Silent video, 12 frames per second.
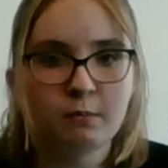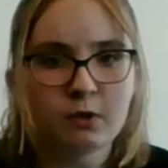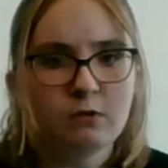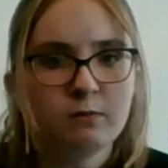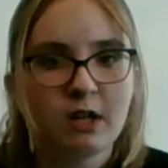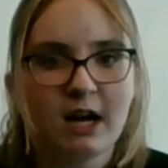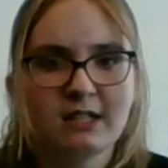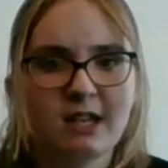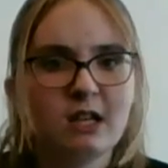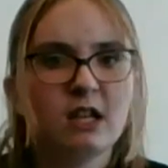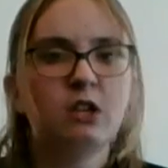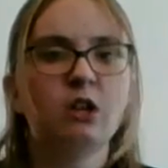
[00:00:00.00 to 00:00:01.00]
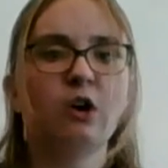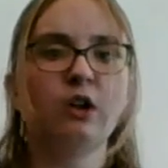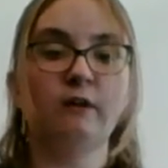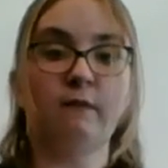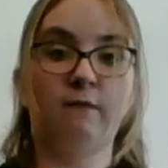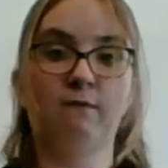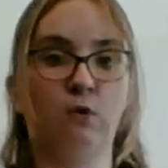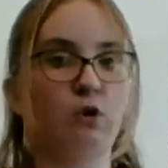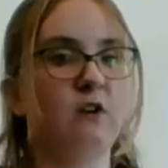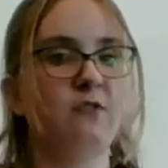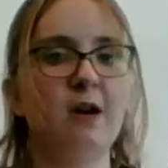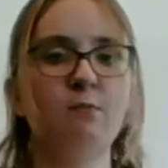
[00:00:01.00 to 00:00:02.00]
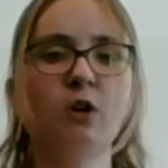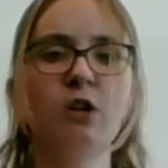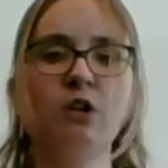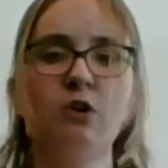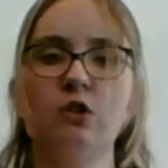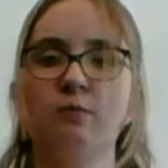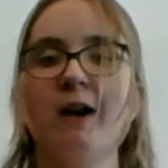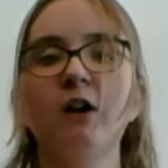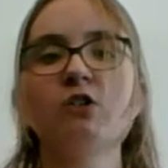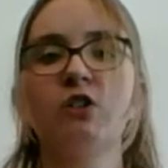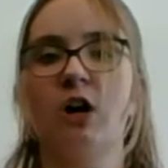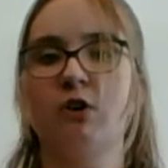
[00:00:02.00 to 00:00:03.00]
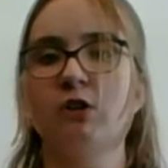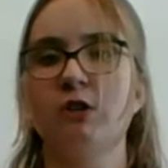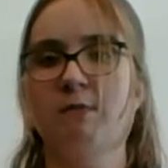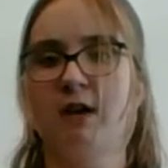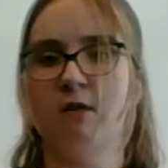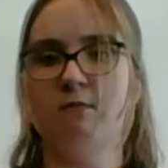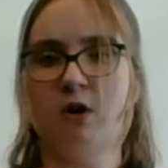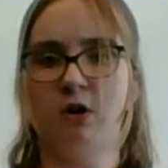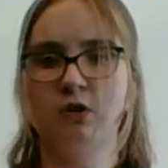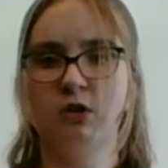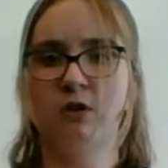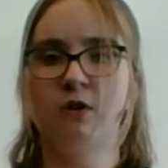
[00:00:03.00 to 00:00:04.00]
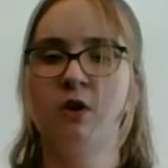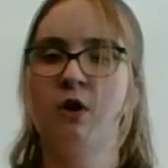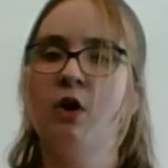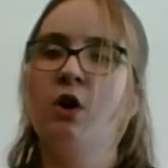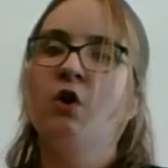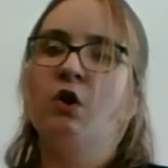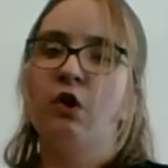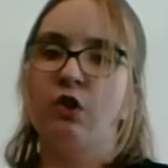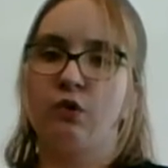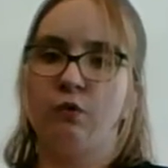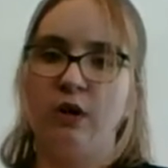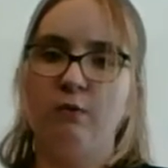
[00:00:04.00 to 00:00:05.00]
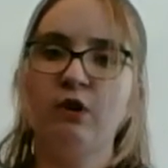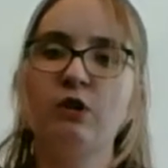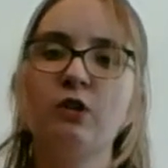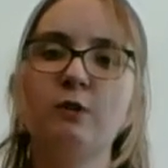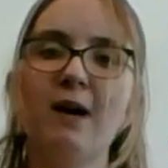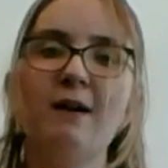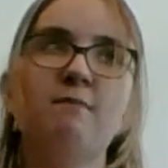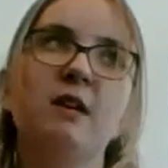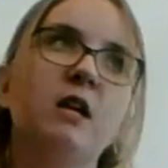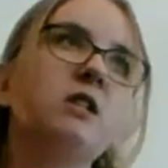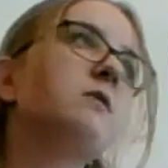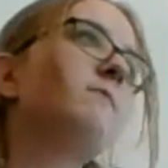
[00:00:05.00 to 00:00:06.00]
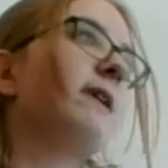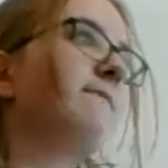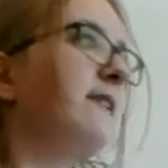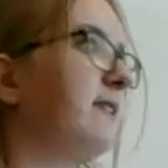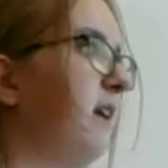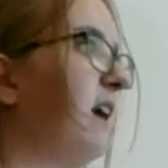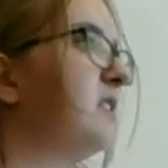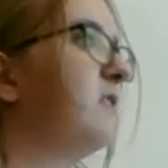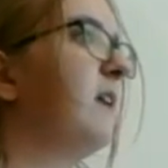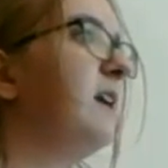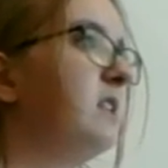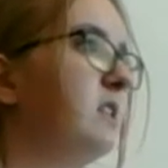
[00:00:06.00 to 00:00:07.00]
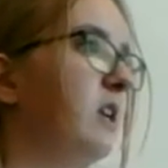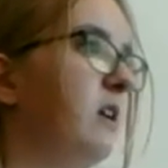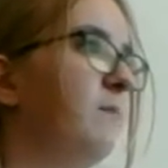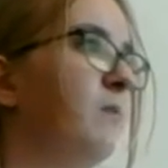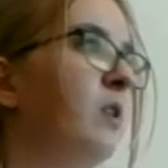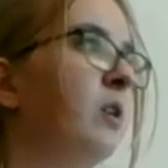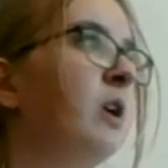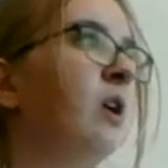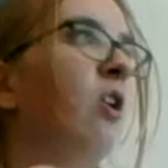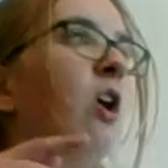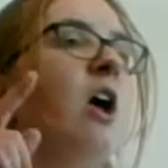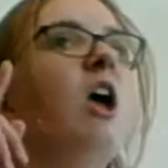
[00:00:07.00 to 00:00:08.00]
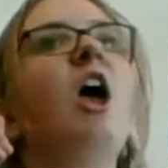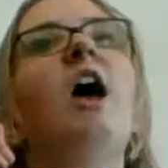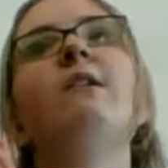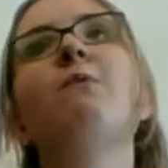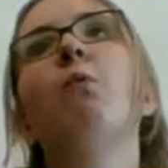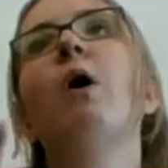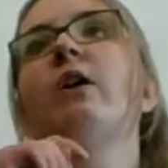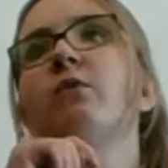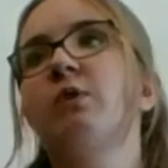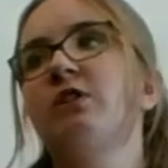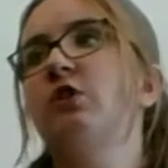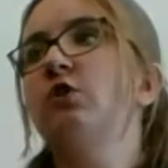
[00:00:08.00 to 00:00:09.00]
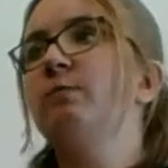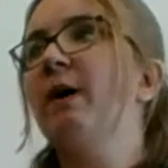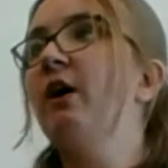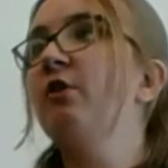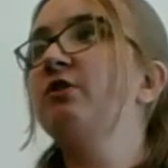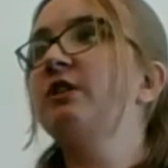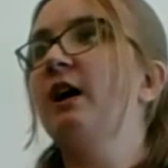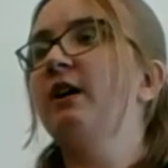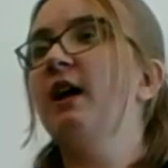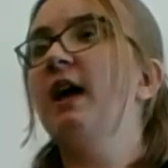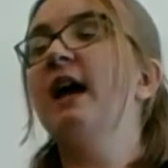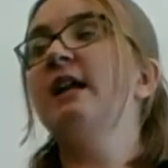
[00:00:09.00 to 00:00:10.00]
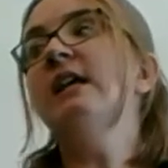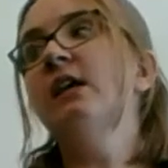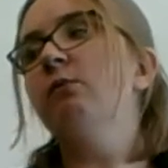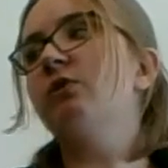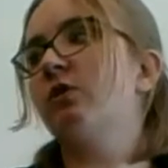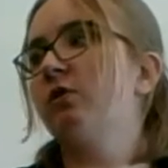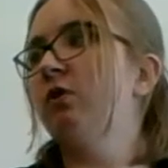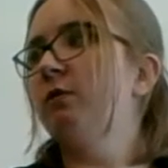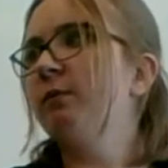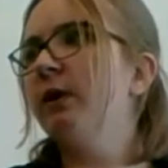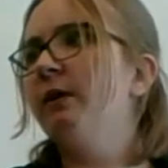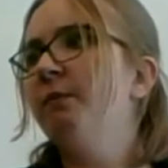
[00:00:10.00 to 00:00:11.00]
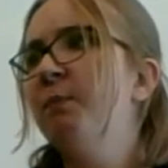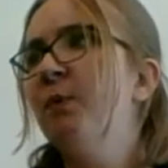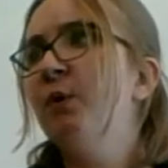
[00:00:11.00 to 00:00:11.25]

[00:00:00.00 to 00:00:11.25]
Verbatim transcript: broom closet, he noted four of them were used by our daughter to make a malt, three were used by me to make my glass of iced tea, and one was used by our son, and he was the culprit.